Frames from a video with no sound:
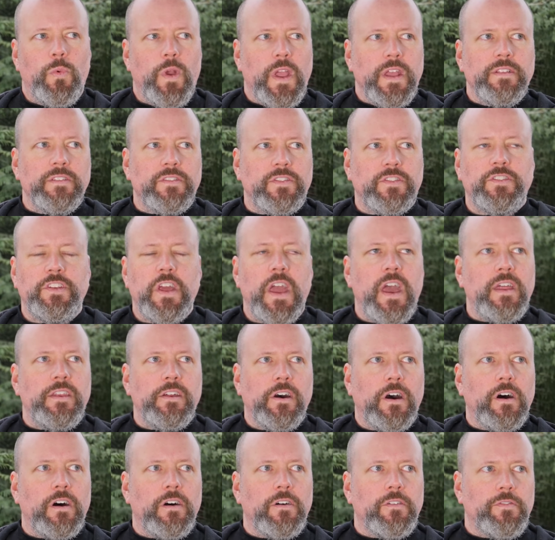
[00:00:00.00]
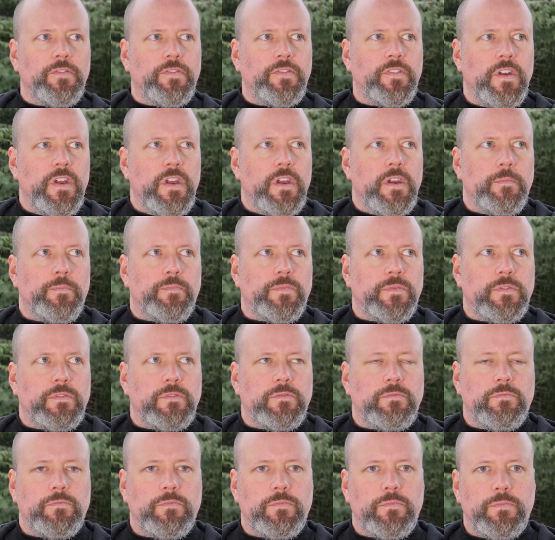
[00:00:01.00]
instead of
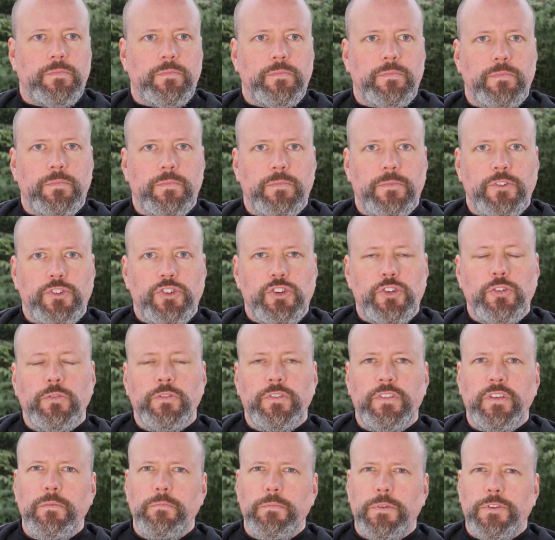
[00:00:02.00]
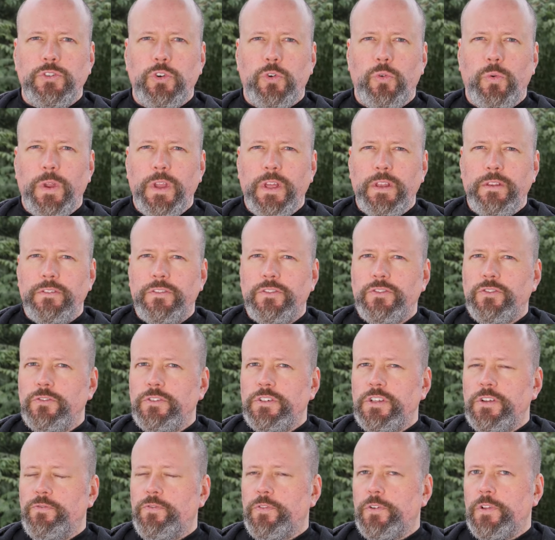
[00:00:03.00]
choosing between
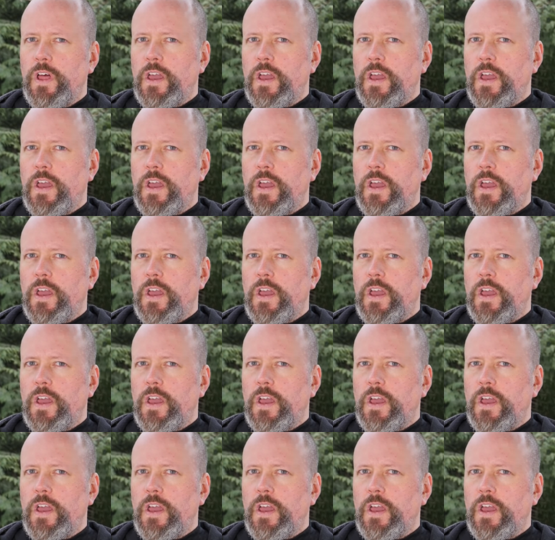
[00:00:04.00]
searching for